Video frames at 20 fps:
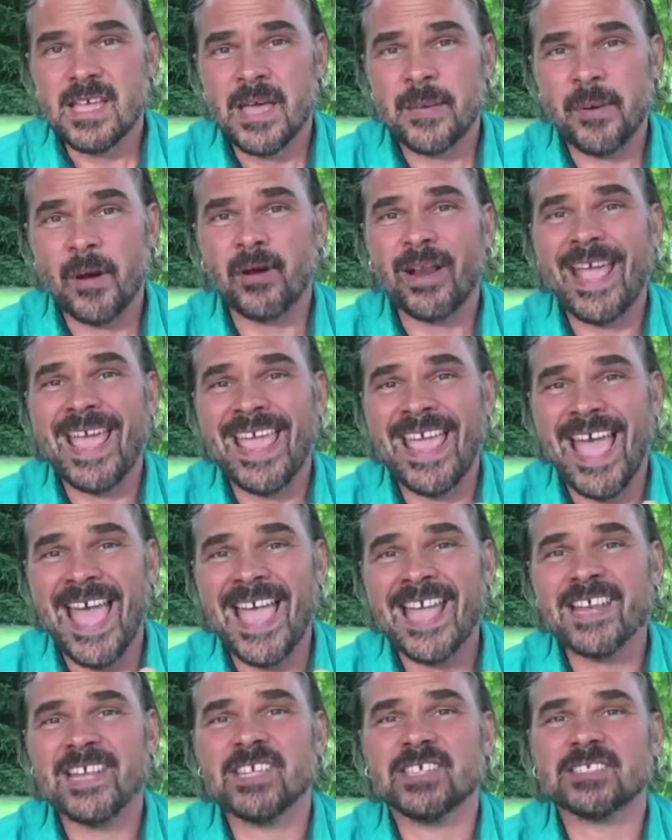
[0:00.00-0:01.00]
About
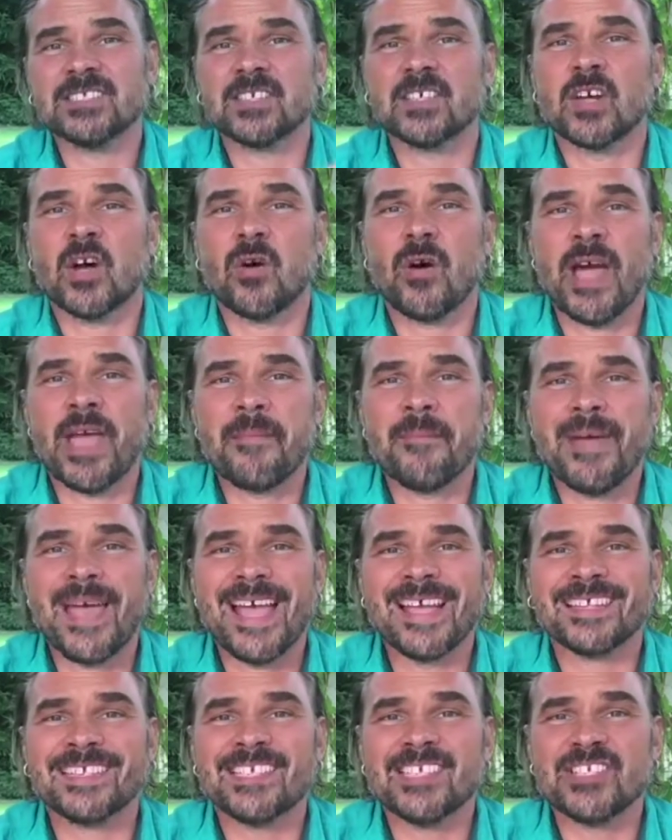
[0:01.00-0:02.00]
8 years ago, I
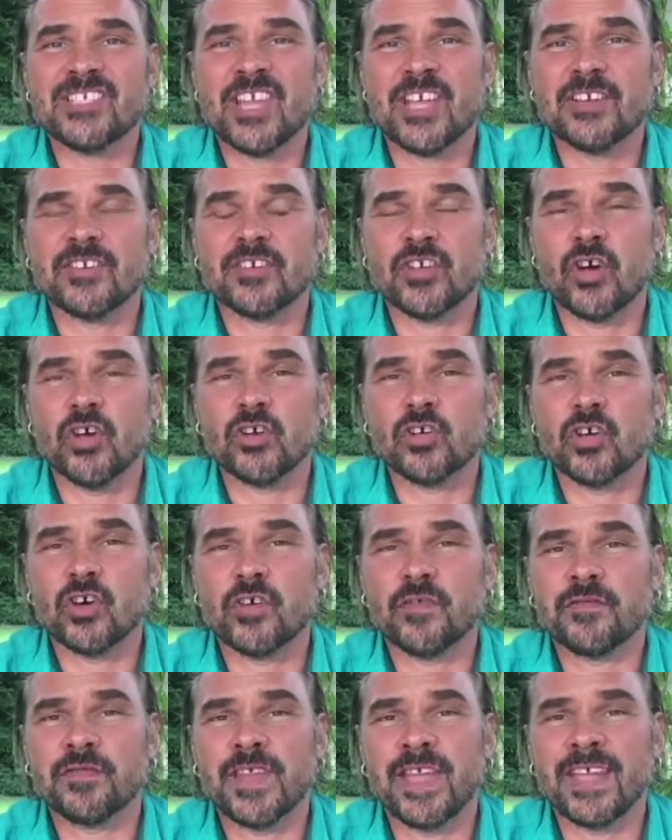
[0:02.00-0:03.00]
met Gitte
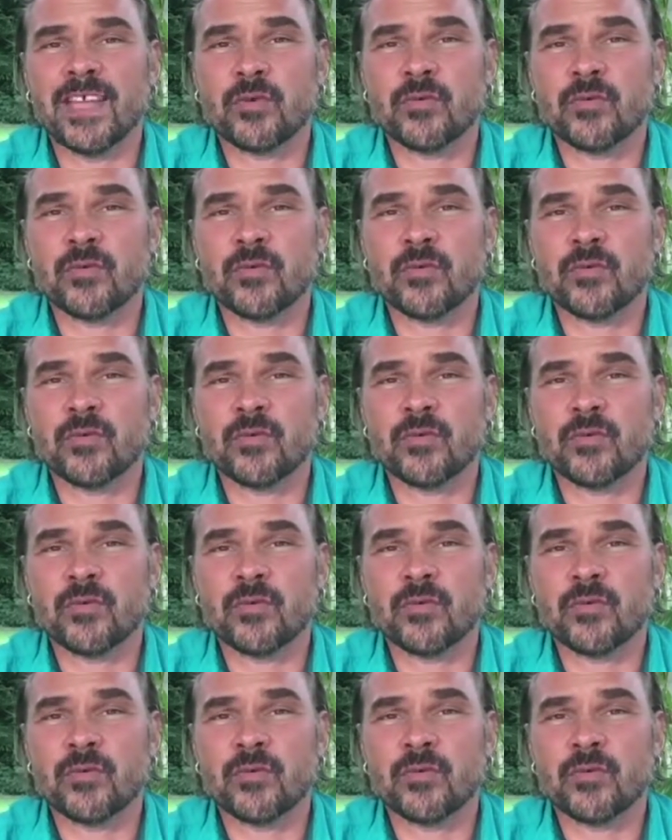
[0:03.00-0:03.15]
Antonkov, the